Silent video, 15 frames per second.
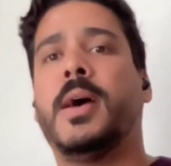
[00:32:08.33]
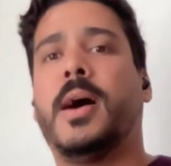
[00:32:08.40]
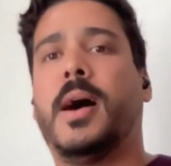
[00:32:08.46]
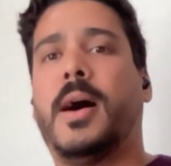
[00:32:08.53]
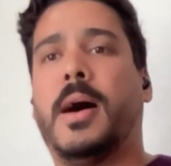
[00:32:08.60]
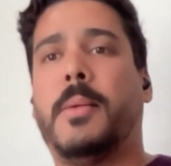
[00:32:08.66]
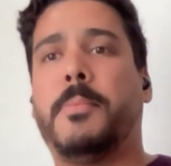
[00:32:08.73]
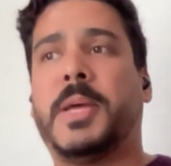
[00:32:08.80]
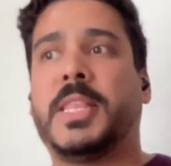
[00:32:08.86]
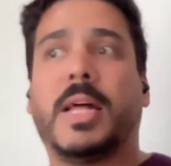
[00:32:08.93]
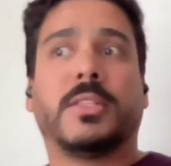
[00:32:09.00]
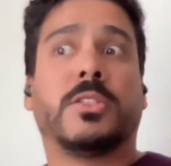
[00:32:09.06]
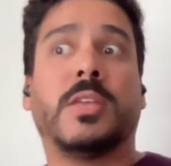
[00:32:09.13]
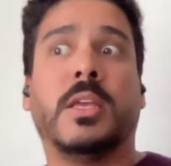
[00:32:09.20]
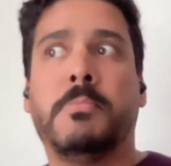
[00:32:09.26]
But
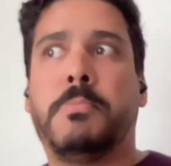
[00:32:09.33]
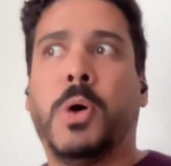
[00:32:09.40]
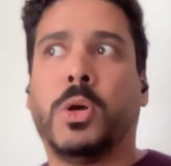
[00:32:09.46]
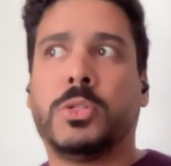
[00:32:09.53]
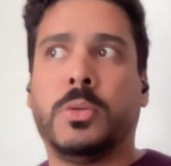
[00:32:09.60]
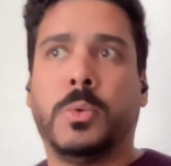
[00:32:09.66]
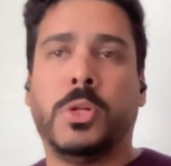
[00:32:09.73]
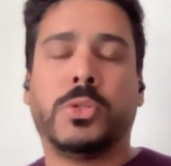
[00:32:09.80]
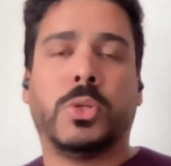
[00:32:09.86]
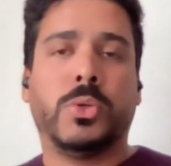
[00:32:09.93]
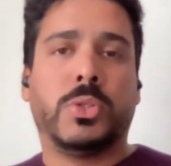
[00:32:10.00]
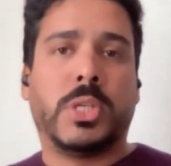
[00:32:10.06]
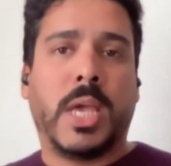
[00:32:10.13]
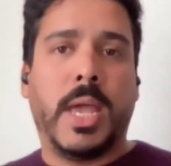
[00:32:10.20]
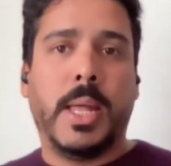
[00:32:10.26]
that's impossible to
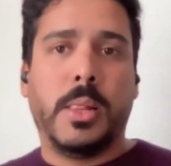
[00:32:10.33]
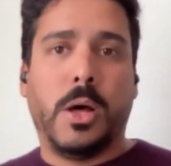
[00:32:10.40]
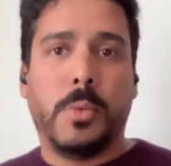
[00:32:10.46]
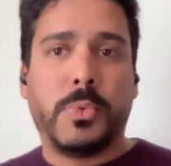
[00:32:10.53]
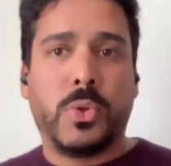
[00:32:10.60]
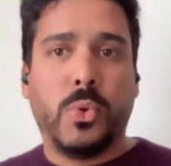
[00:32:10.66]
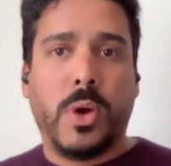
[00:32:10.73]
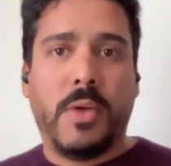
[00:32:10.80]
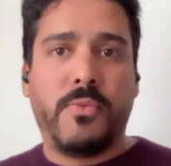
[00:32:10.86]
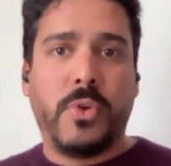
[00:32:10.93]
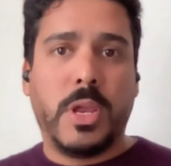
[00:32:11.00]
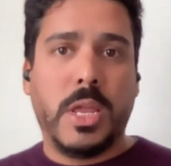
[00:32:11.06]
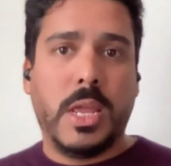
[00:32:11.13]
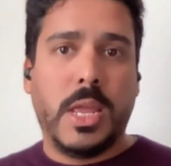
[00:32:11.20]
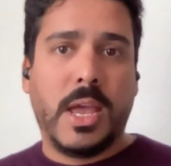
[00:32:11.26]
scale up to
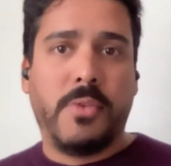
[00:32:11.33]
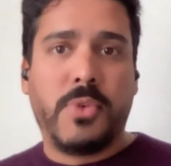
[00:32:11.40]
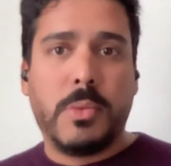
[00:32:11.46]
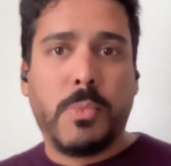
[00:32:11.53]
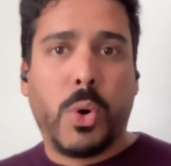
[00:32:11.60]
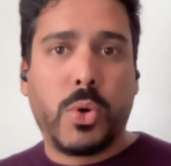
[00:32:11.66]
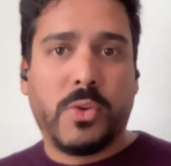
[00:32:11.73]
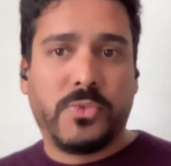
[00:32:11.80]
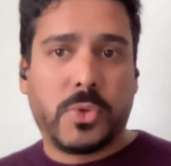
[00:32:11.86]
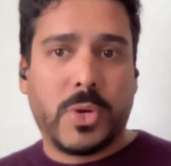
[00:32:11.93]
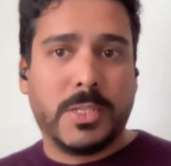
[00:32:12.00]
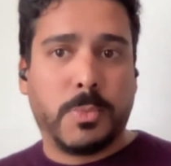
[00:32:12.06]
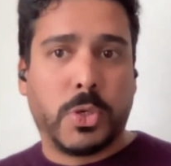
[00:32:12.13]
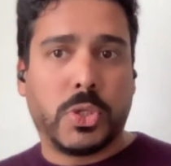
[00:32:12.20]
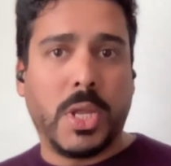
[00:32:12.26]
every mode of
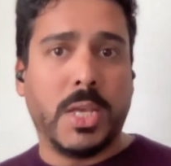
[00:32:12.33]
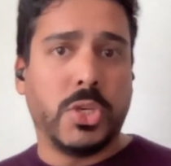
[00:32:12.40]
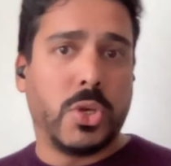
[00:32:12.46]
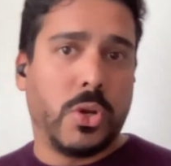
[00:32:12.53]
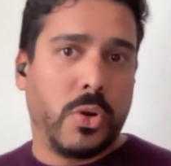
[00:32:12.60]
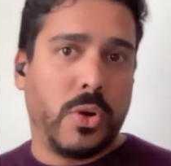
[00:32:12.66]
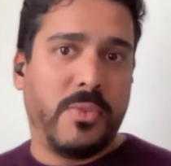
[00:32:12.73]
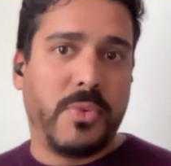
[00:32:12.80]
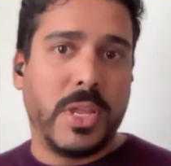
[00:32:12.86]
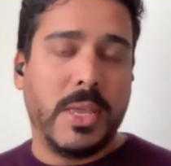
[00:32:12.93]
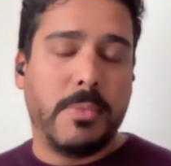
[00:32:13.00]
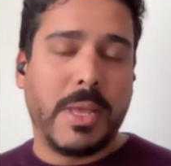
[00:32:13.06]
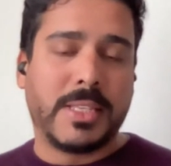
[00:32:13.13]
transportation or every